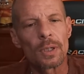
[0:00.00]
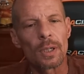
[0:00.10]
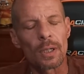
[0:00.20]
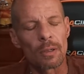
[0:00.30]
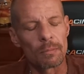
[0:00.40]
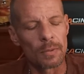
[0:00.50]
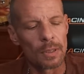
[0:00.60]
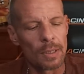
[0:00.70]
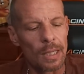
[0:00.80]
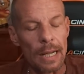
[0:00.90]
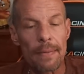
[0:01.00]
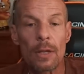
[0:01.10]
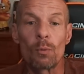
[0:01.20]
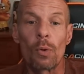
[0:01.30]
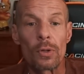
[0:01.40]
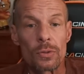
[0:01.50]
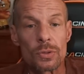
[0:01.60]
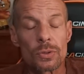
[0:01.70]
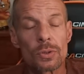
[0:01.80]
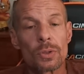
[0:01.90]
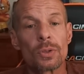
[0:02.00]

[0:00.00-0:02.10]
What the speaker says: And then words,